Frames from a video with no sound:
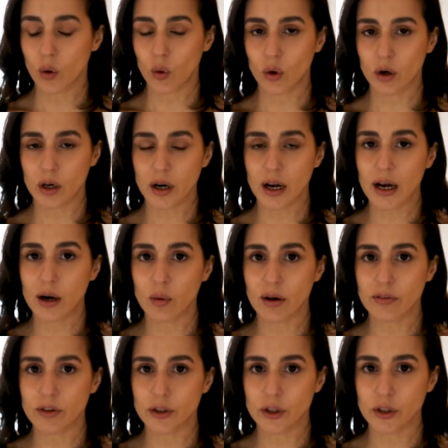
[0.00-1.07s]
or
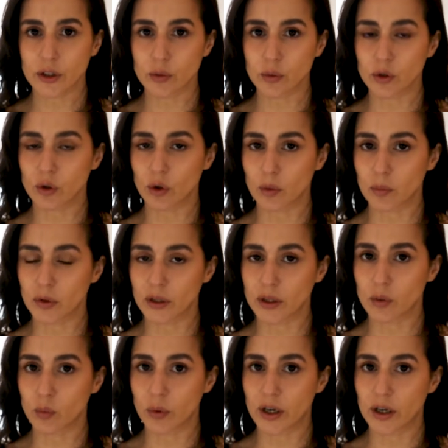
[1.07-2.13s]
however you would
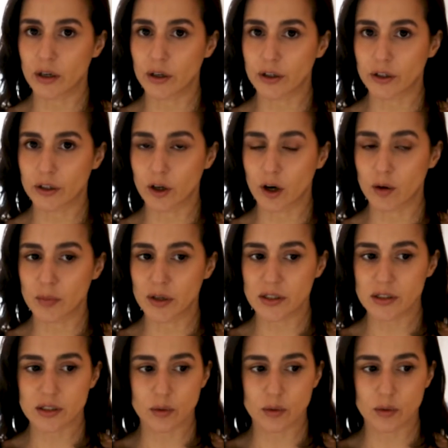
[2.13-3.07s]
normally wear your garments.